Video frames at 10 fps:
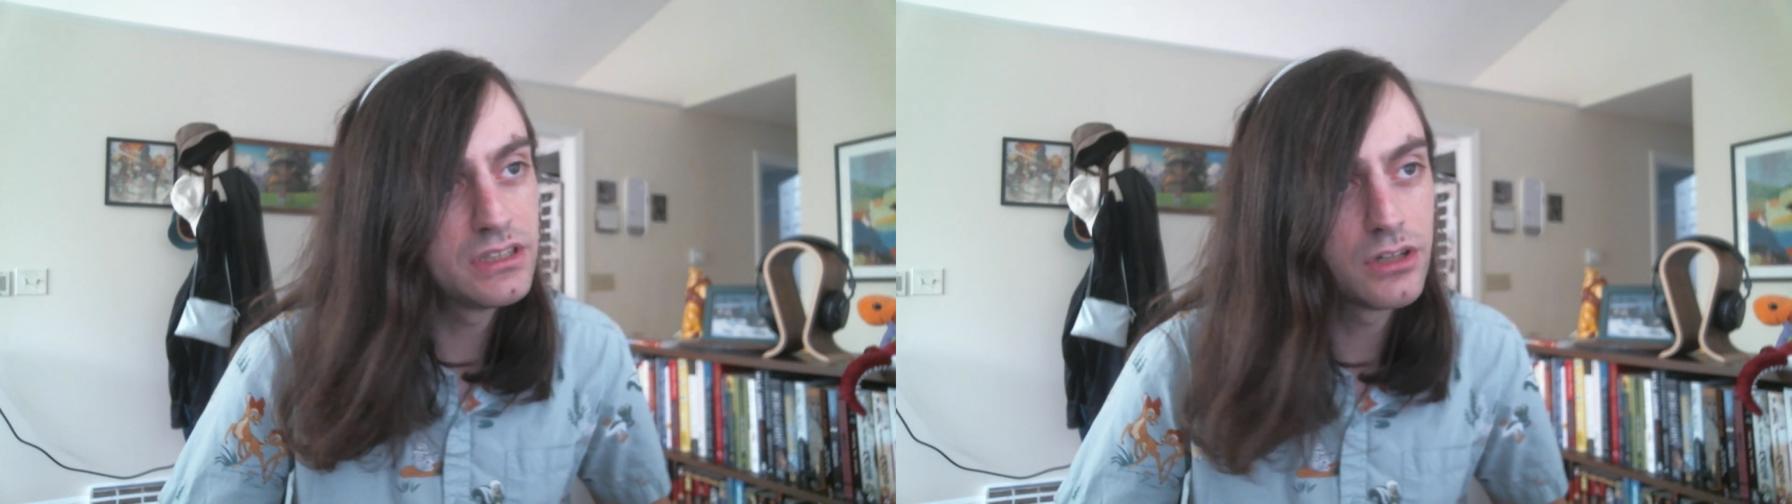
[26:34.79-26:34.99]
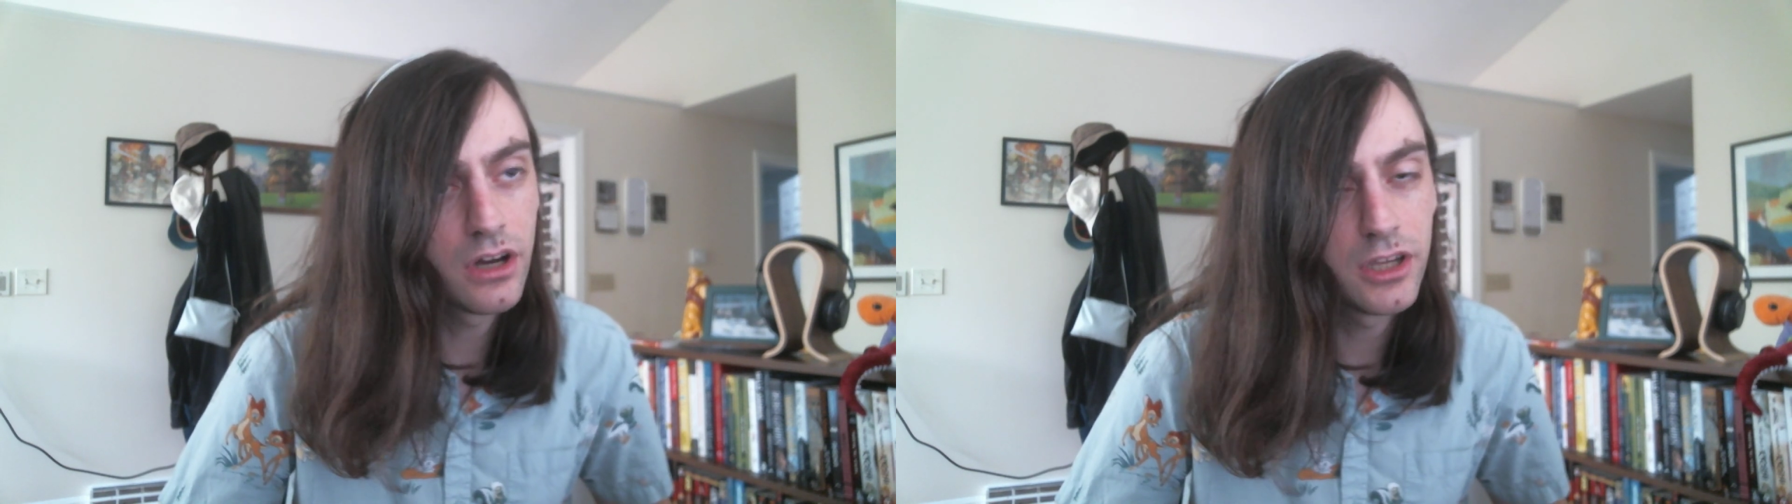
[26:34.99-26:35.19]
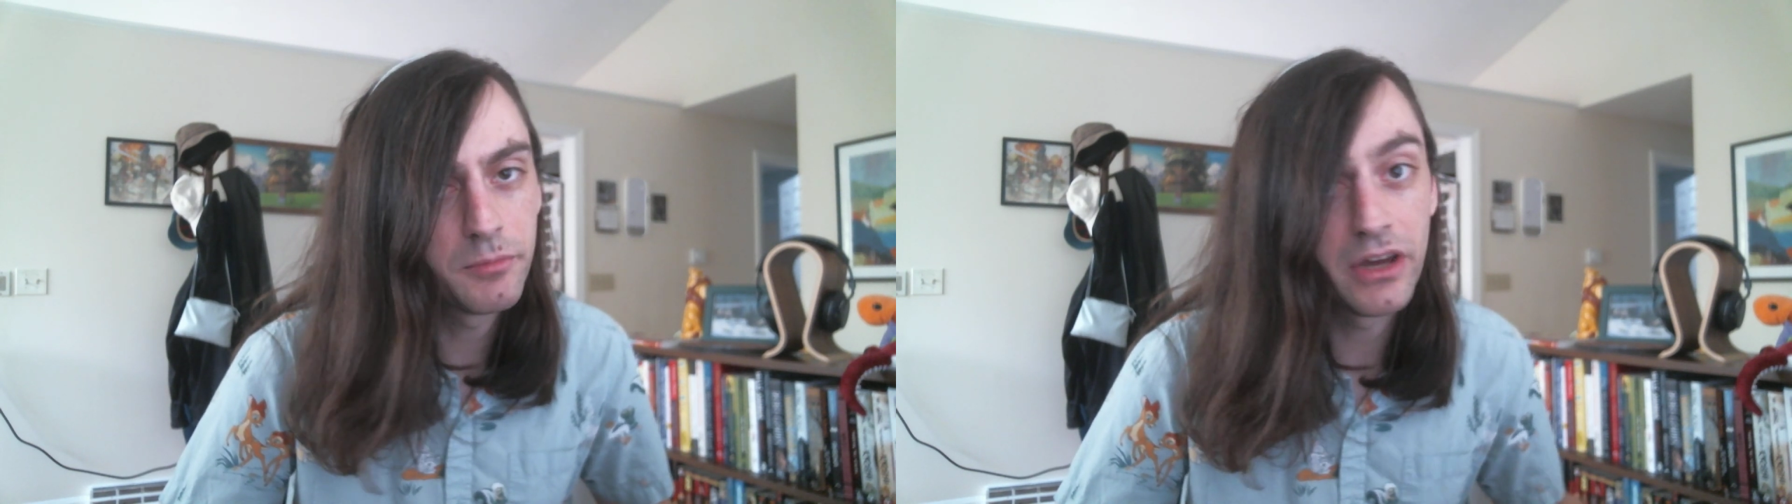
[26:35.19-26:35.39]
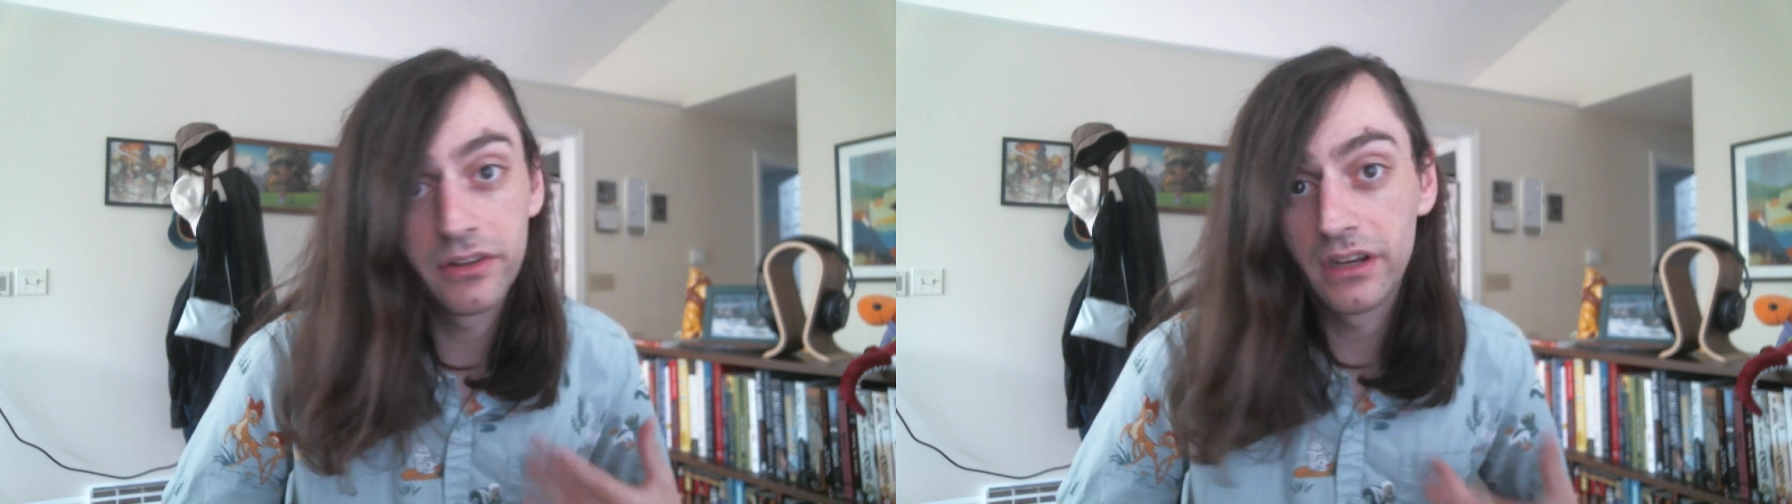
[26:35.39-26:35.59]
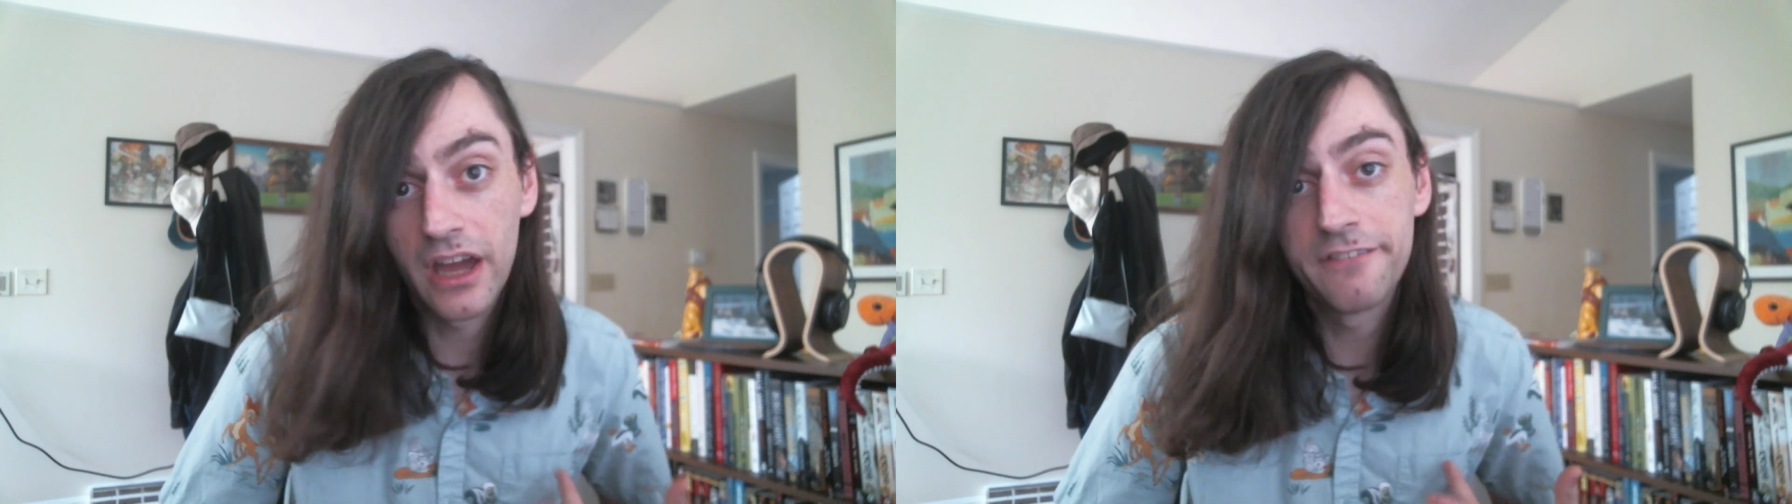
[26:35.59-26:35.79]
talking about it
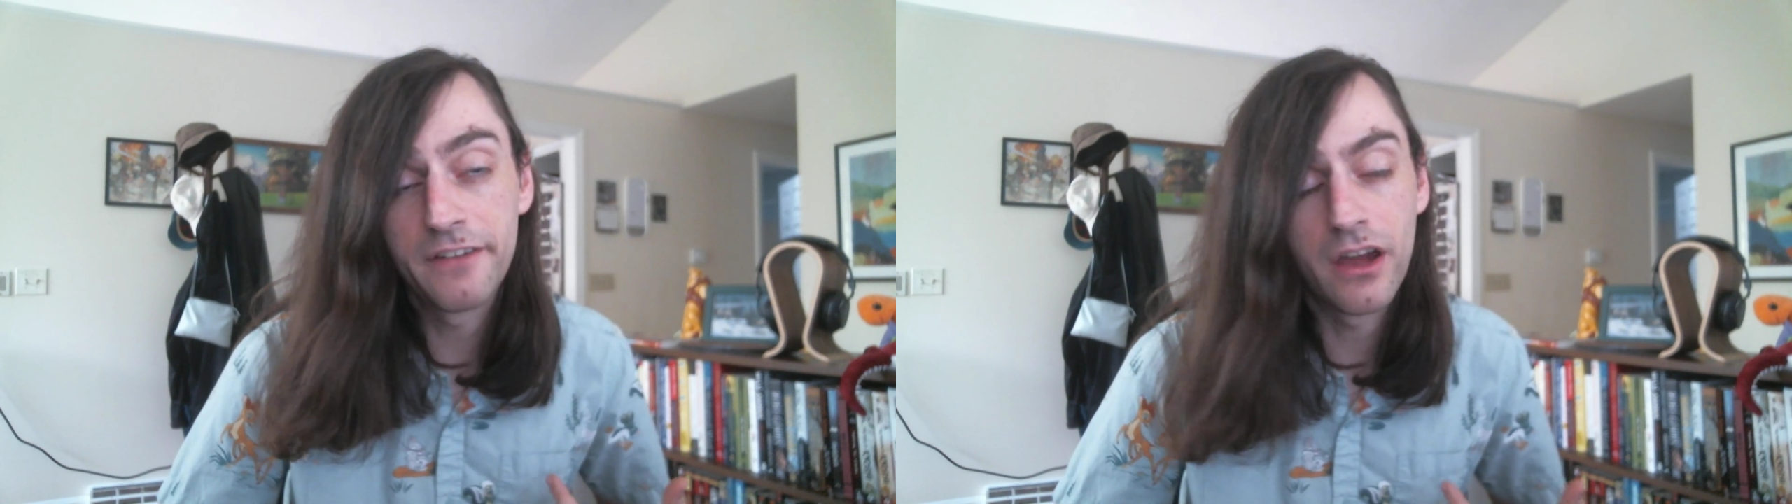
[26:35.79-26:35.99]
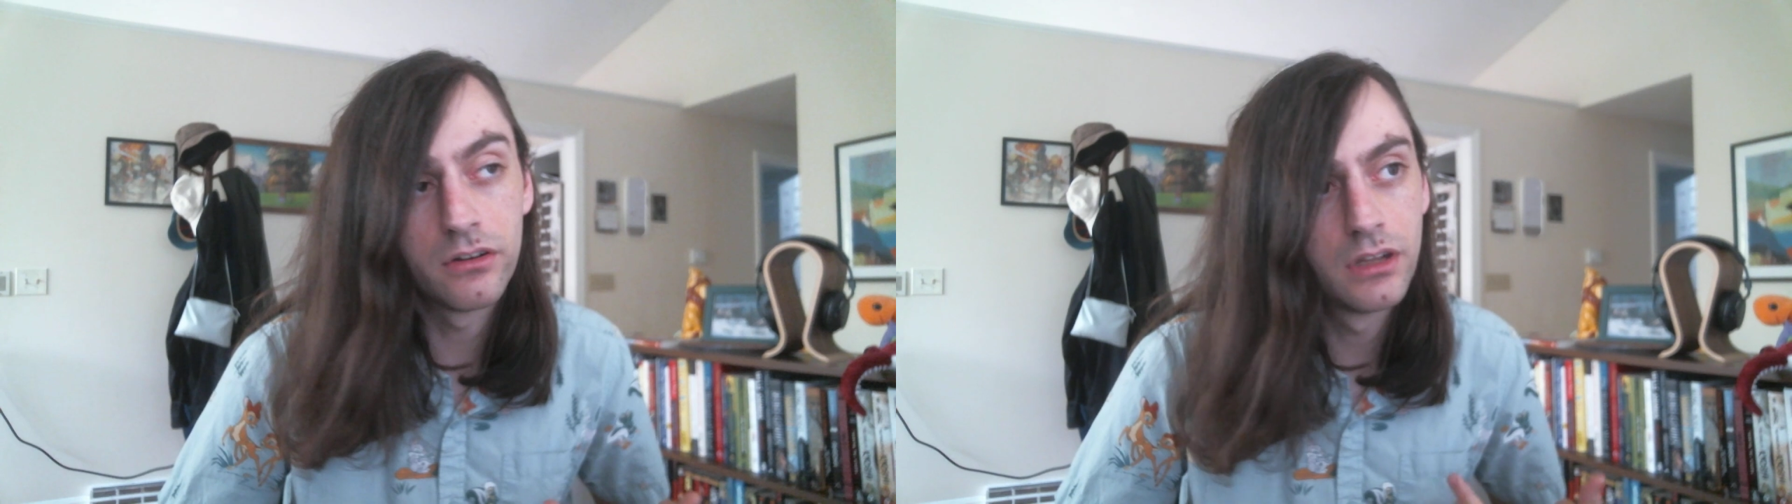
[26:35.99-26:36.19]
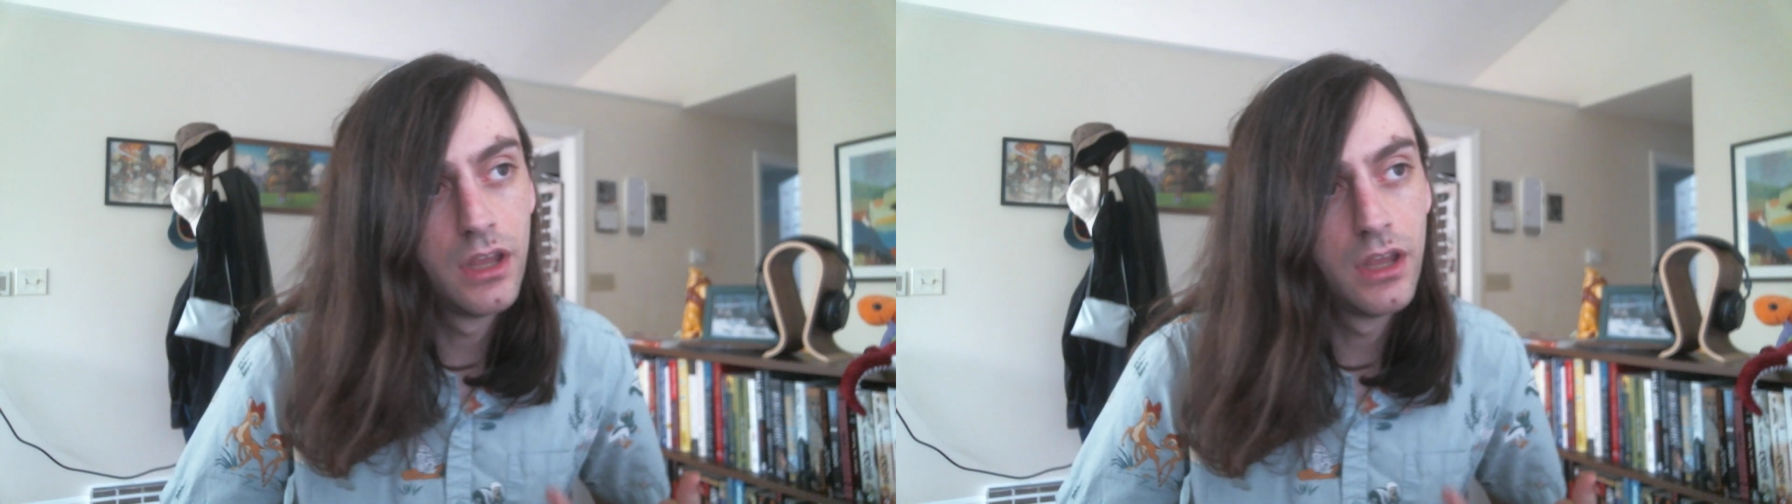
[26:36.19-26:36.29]
that I found.